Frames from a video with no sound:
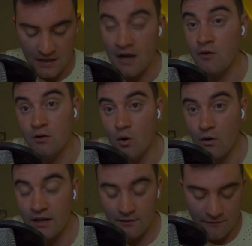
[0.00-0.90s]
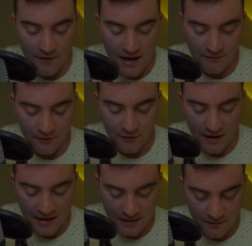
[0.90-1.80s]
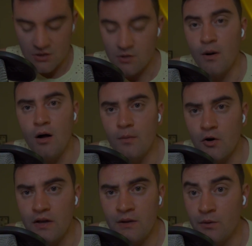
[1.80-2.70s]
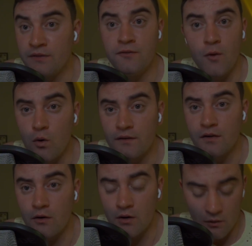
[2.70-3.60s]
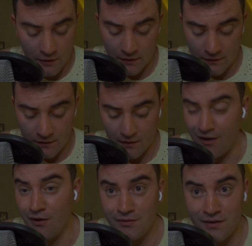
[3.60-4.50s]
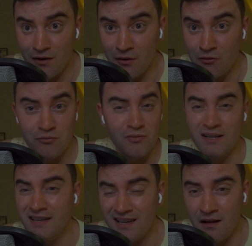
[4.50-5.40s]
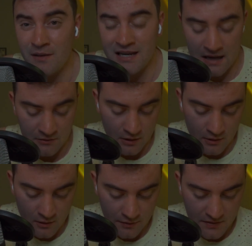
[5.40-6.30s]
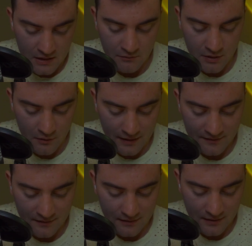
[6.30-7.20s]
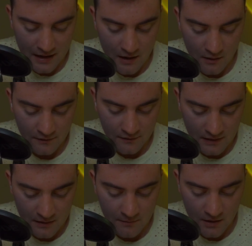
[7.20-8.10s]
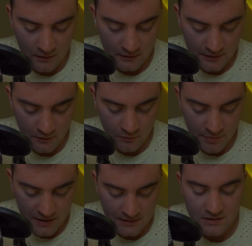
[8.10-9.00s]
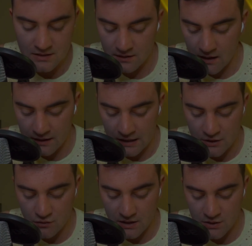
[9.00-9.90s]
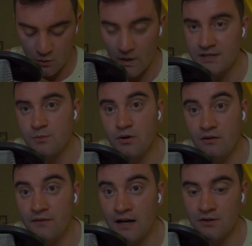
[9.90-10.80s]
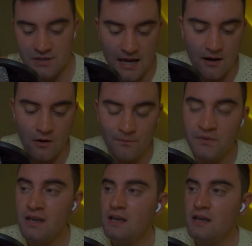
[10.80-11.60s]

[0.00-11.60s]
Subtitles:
Aaron Gordon, 5 for 10. Jamal Murray with 4 turnovers, also really coming down to earth and regressing there. Seemed a little bit sluggish. Russell Westbrook fouls out.